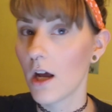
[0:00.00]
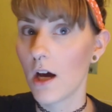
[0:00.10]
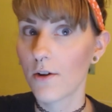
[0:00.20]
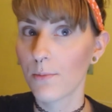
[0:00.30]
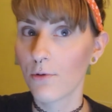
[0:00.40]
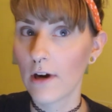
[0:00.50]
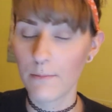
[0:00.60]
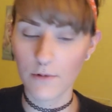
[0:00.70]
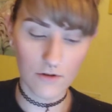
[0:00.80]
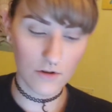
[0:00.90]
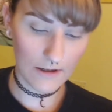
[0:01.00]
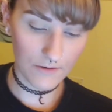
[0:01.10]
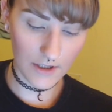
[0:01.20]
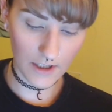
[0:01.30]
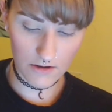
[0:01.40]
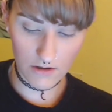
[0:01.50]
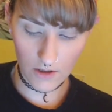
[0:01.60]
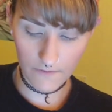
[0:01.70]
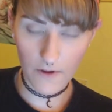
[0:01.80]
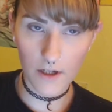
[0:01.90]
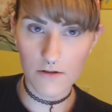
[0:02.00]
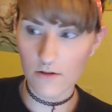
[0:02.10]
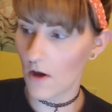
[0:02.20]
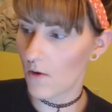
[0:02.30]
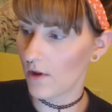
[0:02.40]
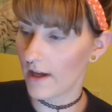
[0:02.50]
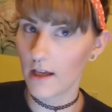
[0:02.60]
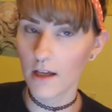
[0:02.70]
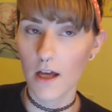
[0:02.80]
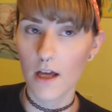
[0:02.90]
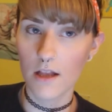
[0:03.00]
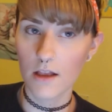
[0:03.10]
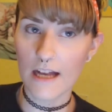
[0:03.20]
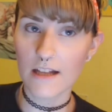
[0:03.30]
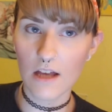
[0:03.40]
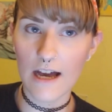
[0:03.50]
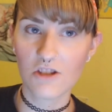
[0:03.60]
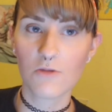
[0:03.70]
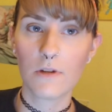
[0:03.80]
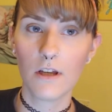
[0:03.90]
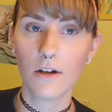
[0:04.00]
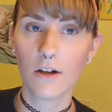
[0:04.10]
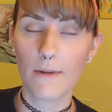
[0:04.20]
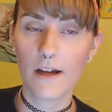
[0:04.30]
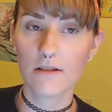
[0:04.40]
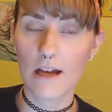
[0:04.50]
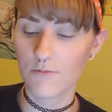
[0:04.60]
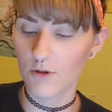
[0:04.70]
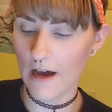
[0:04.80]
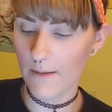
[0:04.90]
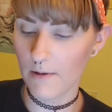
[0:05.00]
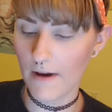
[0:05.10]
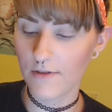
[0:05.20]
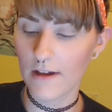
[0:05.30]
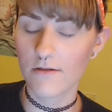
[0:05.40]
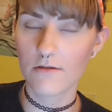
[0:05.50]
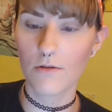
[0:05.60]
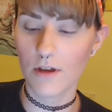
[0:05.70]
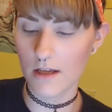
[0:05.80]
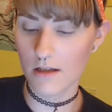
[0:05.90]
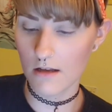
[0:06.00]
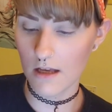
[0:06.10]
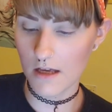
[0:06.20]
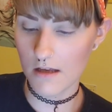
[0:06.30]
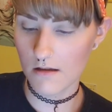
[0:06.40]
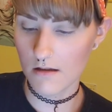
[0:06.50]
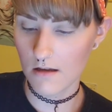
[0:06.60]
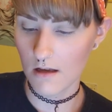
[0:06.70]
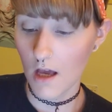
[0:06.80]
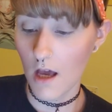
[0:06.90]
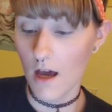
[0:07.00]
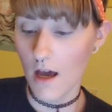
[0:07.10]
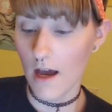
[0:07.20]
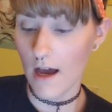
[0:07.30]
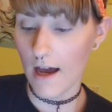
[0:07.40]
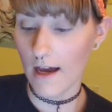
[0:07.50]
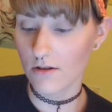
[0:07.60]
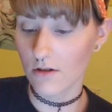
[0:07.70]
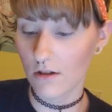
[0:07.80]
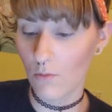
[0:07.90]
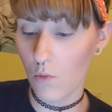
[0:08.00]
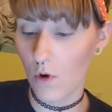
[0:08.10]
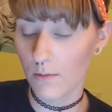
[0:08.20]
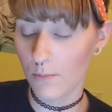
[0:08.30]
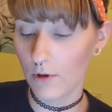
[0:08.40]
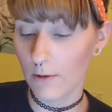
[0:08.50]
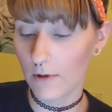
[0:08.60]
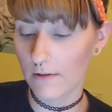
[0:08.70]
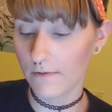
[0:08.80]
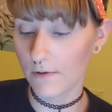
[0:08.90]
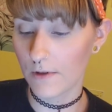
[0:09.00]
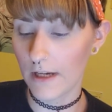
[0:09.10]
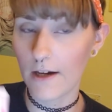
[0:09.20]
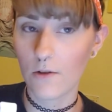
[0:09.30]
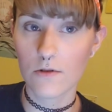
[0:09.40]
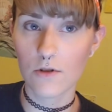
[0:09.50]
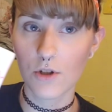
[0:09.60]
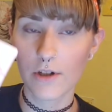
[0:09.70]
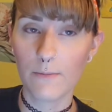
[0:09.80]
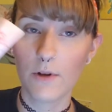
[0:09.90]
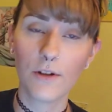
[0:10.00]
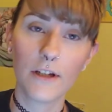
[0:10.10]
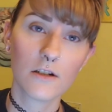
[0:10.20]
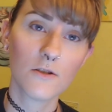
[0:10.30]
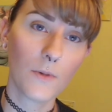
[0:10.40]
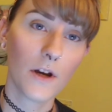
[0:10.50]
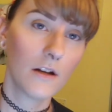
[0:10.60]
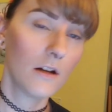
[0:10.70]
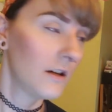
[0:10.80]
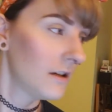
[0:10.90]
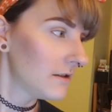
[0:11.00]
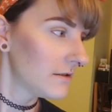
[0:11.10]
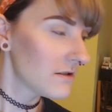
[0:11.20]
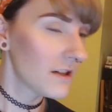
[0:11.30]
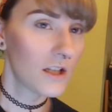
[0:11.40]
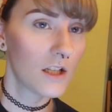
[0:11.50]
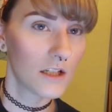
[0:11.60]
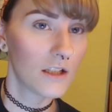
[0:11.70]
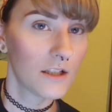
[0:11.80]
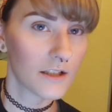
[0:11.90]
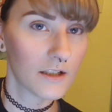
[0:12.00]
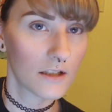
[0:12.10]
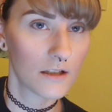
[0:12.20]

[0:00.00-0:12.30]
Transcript: of other primers throughout the year so far, so like that's lasted me a good amount of time, so I'm happy about that. So this is actually 1.1 fluid ounce, 30 milliliters, but there's like a lot in here,